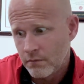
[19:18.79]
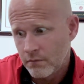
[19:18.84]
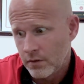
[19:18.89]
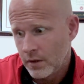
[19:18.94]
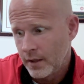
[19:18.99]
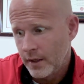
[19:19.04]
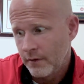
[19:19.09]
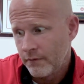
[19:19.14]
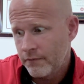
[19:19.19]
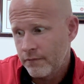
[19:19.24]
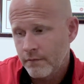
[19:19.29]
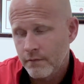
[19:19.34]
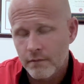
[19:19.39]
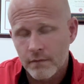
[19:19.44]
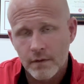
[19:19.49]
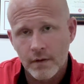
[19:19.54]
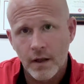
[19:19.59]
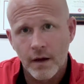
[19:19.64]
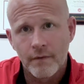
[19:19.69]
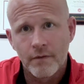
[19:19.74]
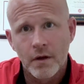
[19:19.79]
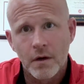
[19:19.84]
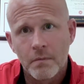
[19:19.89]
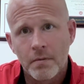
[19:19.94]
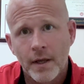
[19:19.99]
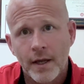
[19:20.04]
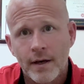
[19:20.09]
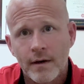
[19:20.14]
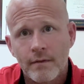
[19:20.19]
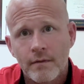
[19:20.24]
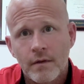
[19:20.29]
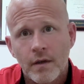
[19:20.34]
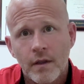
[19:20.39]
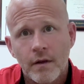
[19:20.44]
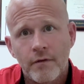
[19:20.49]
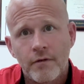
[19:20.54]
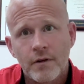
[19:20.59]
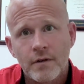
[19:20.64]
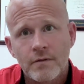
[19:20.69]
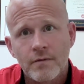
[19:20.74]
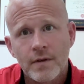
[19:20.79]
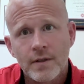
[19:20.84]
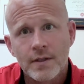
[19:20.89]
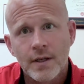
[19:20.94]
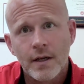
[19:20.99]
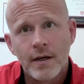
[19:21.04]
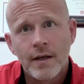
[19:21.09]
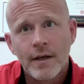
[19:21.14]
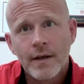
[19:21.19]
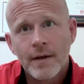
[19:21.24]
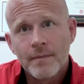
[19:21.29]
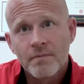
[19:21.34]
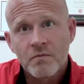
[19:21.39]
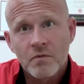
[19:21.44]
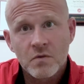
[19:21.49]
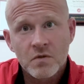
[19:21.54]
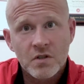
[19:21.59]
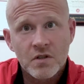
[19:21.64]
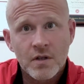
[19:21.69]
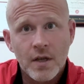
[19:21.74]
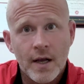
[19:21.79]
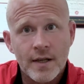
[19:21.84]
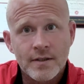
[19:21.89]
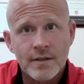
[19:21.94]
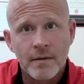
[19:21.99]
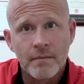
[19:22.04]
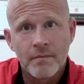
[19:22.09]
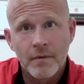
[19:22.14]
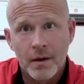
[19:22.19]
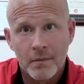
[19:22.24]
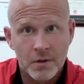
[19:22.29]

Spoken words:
relief of their pain on the first visit, which is awesome.